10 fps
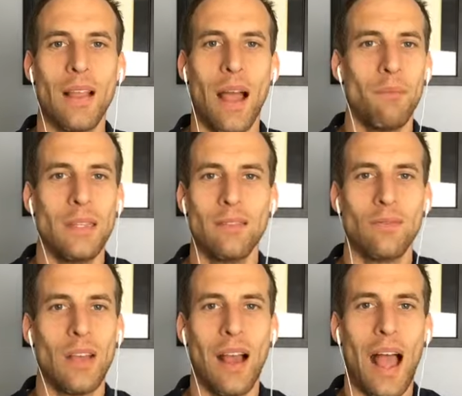I mean,
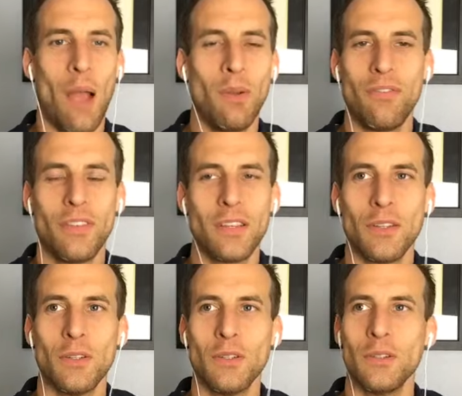I would
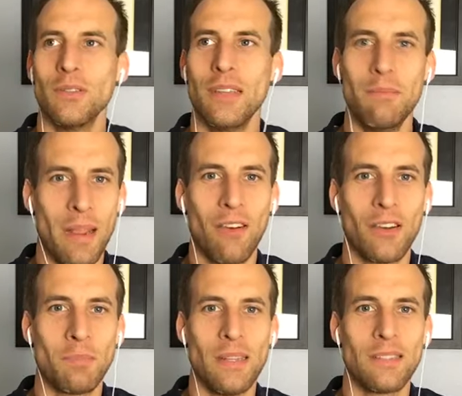feel
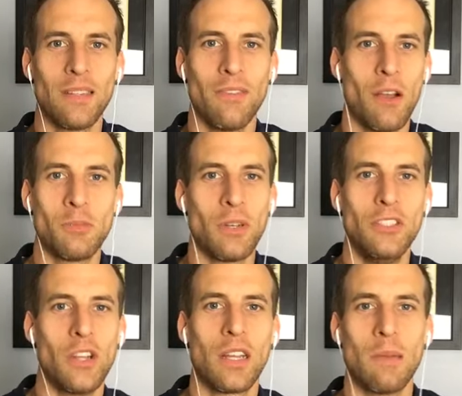embarrassed basically if I was
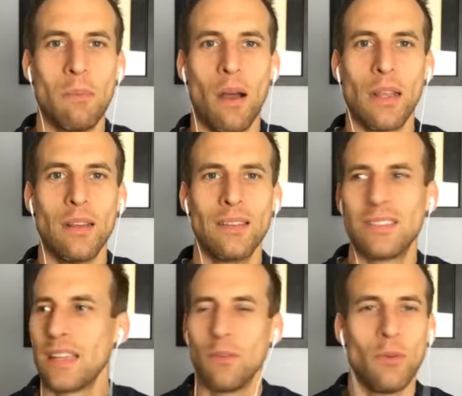putting junk in my body.
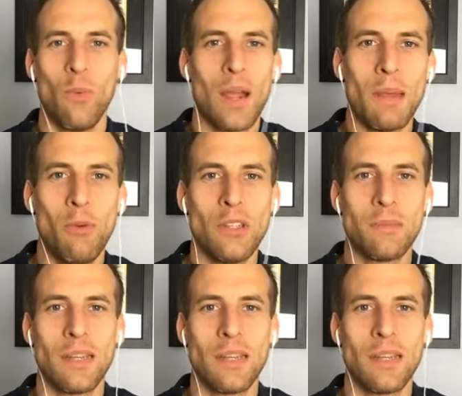It's like, why am I poisoning